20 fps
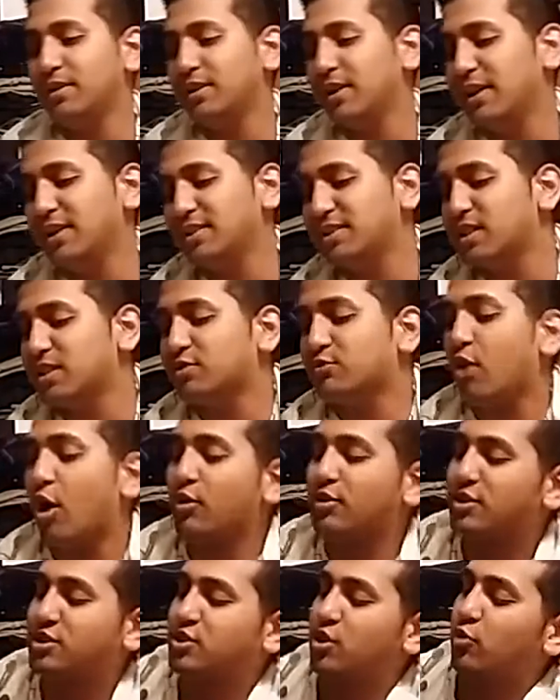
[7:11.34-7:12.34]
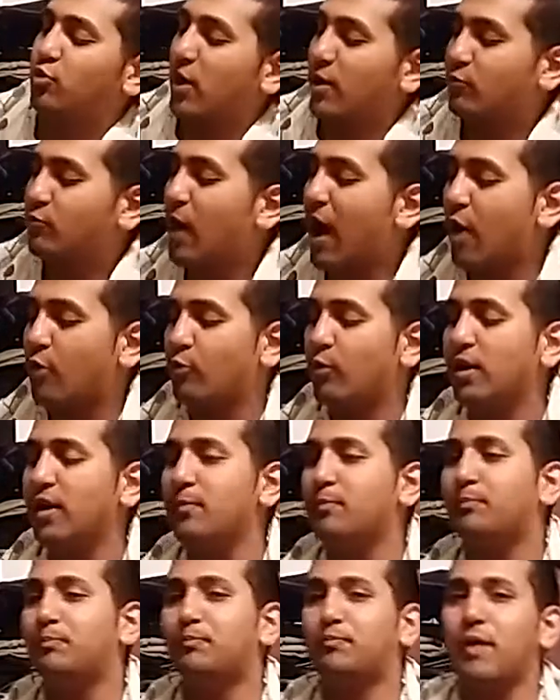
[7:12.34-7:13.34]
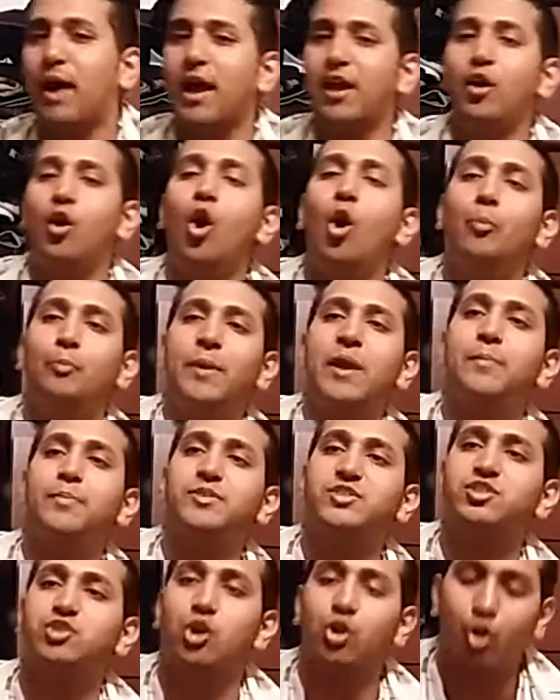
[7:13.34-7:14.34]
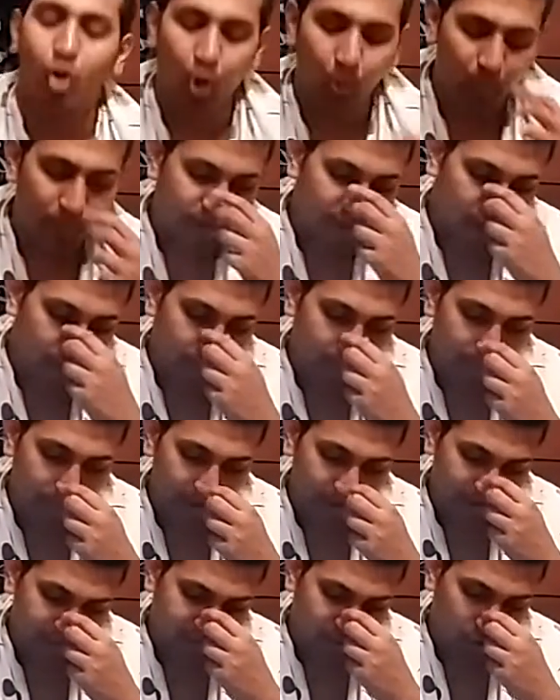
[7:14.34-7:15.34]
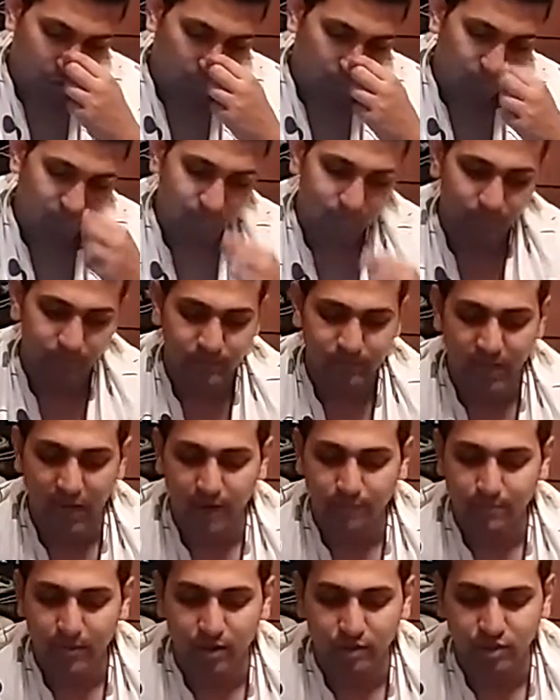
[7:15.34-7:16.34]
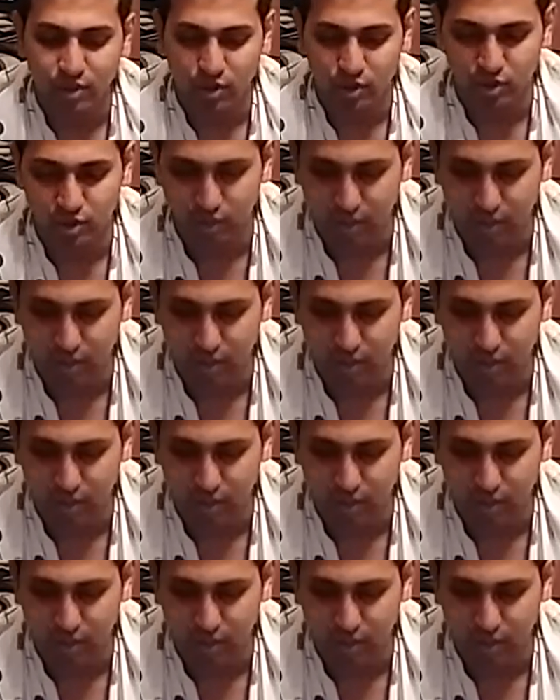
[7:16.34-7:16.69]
but just go to show, like, wow, what if, I hope people start opening up about this whole Dave Meltzer